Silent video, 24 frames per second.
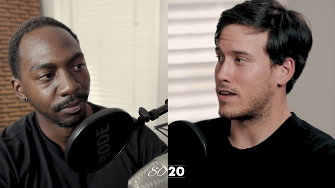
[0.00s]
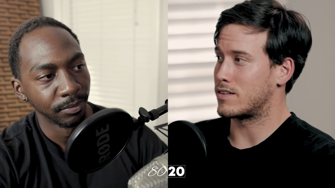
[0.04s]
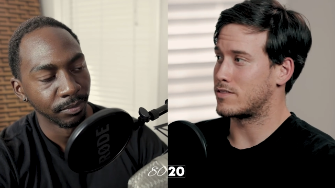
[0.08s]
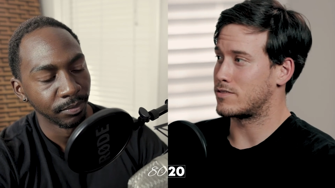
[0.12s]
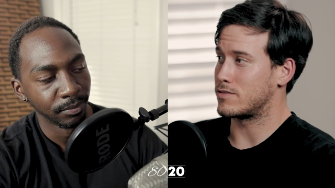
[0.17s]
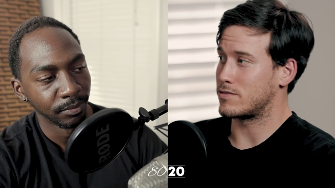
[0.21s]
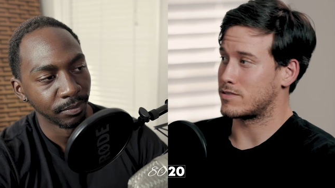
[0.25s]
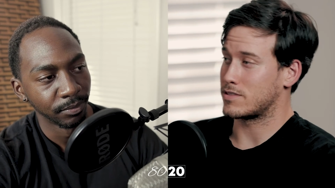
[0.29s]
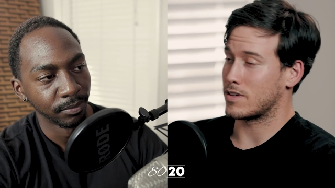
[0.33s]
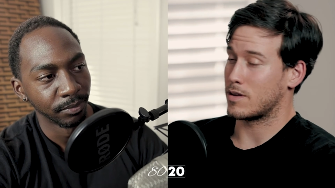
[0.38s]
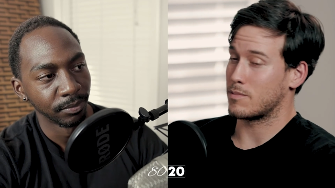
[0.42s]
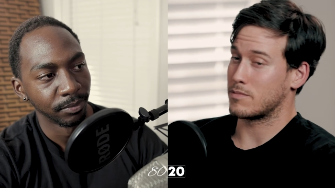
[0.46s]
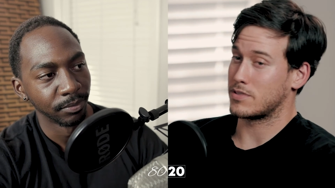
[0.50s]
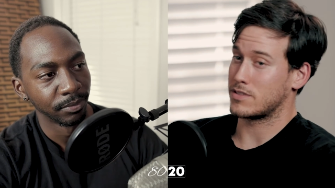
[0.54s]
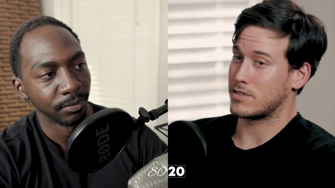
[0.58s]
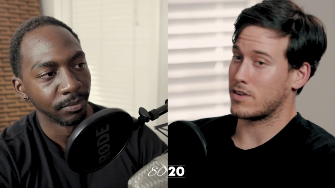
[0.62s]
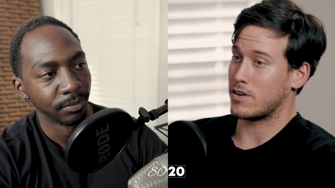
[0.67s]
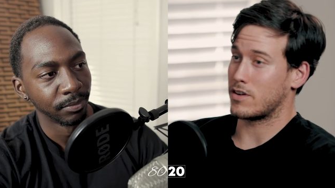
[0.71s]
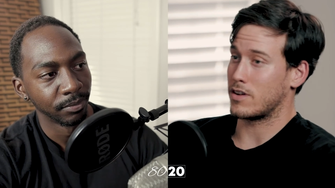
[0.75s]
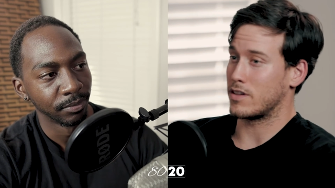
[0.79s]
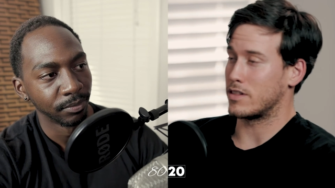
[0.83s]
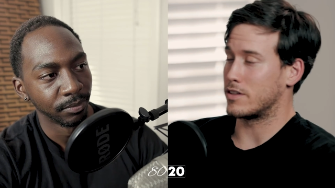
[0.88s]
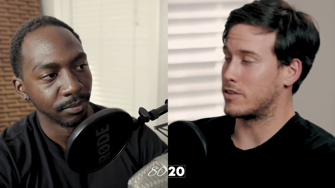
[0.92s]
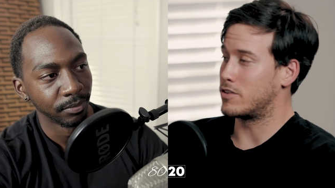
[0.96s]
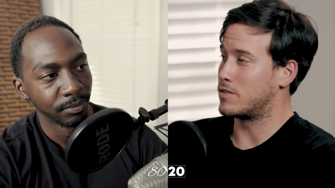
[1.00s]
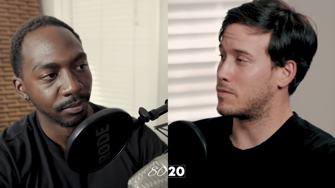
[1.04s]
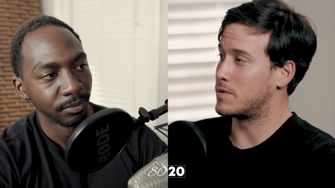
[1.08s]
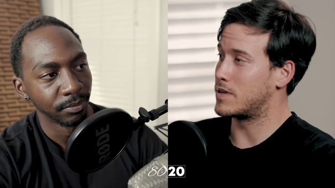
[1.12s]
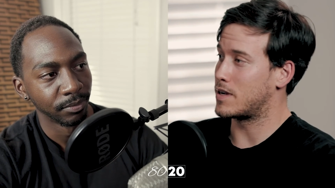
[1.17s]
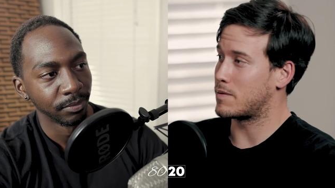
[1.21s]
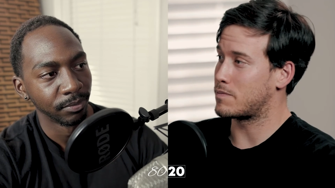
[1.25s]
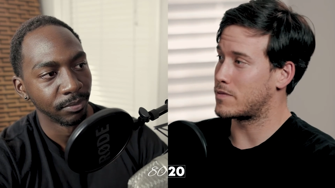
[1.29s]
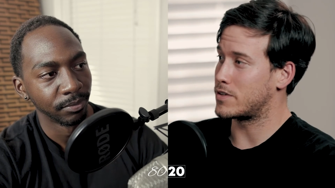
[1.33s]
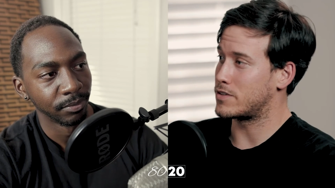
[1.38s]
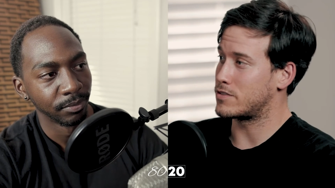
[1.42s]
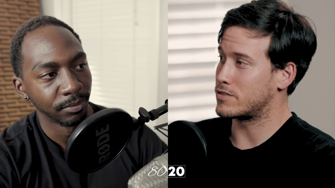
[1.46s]
Speaker 1: Yes. Do some start a little
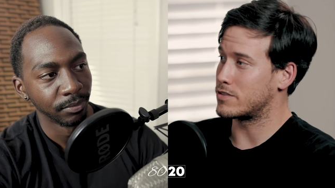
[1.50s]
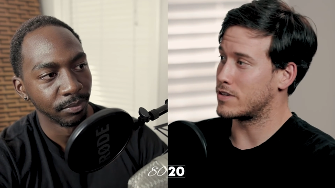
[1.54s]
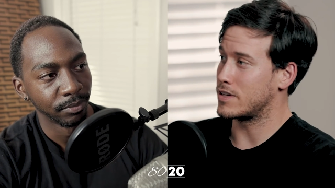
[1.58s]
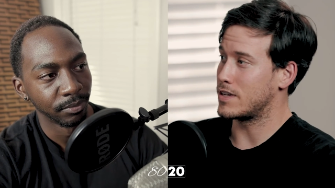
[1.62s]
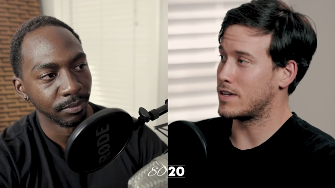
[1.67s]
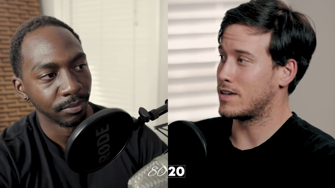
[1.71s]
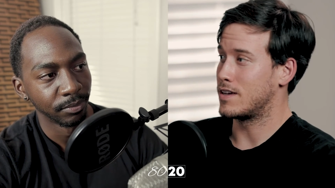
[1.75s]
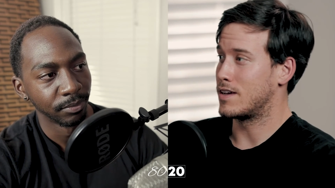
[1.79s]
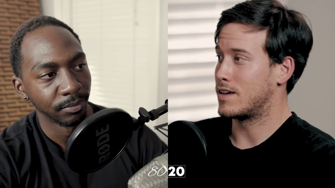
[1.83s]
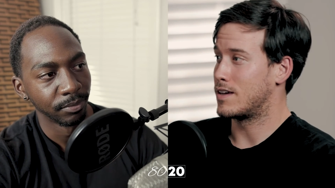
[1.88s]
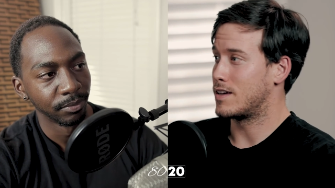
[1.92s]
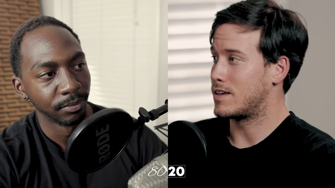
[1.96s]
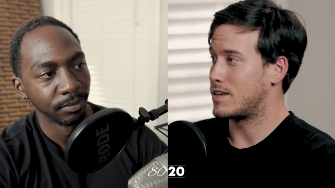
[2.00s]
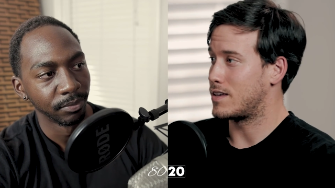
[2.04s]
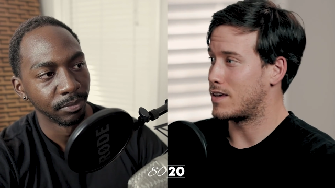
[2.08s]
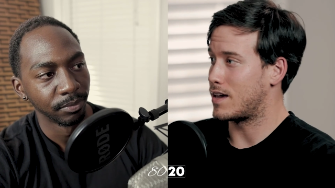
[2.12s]
bit up the tree?